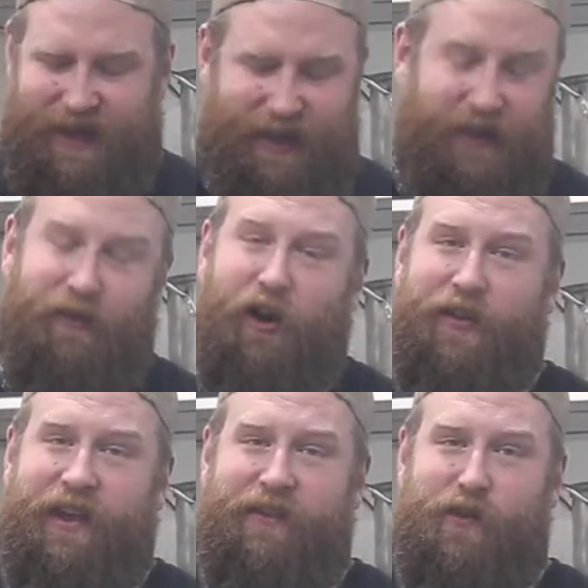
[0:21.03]
I love all
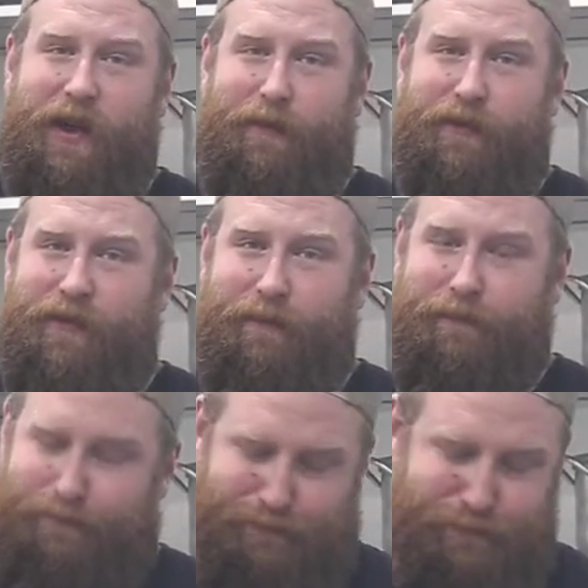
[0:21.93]
things ribs, from
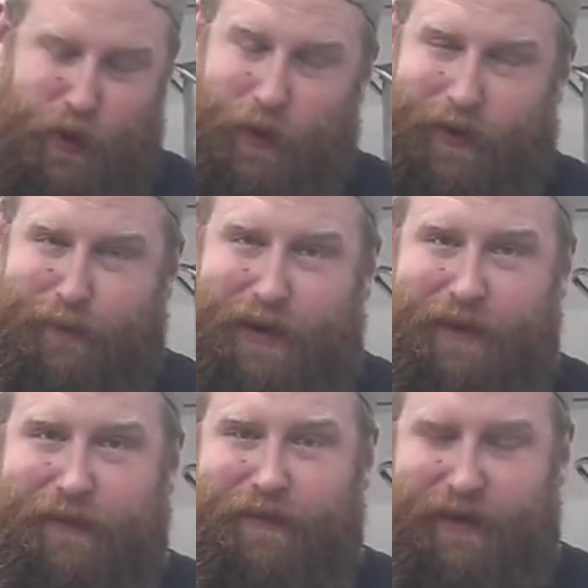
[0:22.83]
pork, beef,